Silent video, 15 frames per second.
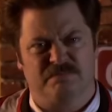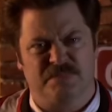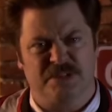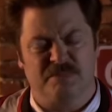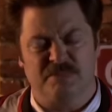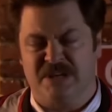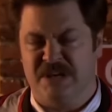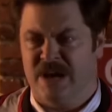
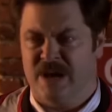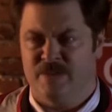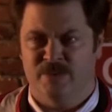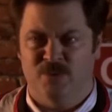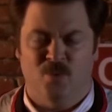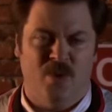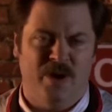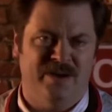ebbs
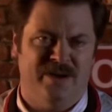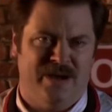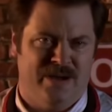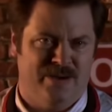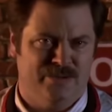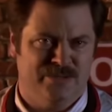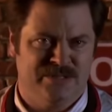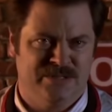on,
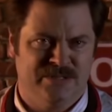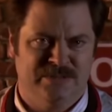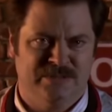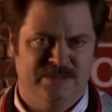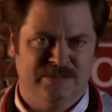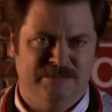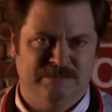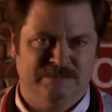businesses will
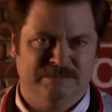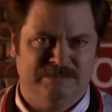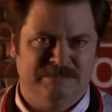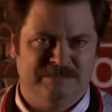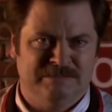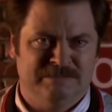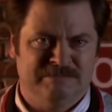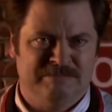
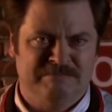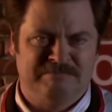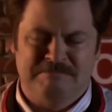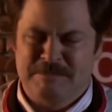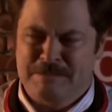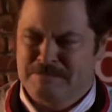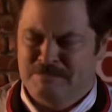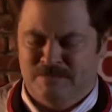close, and
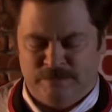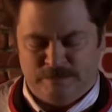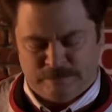some of your